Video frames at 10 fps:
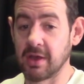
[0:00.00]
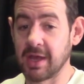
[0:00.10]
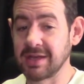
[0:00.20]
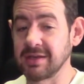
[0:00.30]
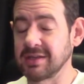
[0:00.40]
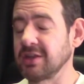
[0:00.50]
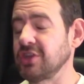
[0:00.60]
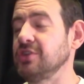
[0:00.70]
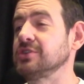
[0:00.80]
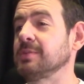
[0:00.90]
I hadn't done a
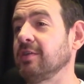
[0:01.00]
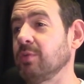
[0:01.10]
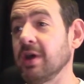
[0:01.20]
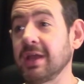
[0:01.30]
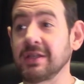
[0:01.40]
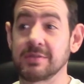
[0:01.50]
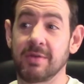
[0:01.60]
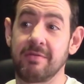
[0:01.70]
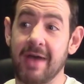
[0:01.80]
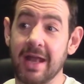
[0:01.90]
huge amount of work into
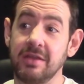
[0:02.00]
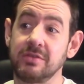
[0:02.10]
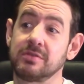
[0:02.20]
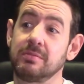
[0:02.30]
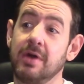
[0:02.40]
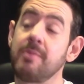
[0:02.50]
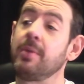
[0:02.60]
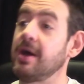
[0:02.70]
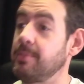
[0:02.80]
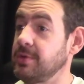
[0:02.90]
my values and my
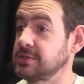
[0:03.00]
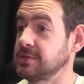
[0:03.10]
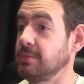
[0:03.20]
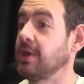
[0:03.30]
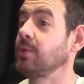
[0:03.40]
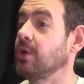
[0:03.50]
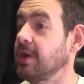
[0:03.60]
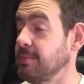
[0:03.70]
purpose and my why,